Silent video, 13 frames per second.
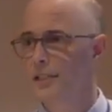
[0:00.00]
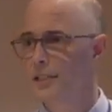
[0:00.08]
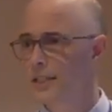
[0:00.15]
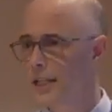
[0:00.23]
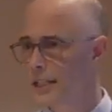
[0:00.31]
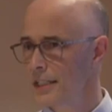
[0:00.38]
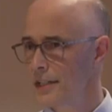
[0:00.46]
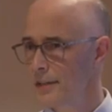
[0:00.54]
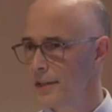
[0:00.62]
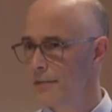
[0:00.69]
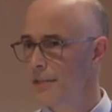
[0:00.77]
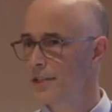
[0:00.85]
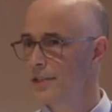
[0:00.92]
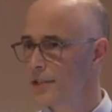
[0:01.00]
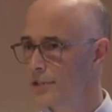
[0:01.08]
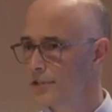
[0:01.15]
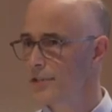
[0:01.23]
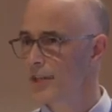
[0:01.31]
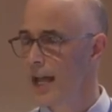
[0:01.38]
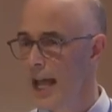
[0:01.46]
6 of them, the
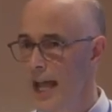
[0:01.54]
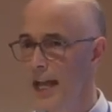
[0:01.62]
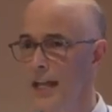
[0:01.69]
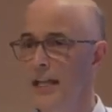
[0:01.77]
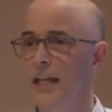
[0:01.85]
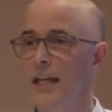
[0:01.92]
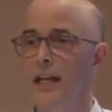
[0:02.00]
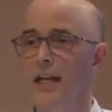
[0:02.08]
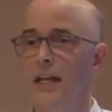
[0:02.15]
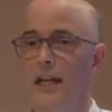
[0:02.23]
children had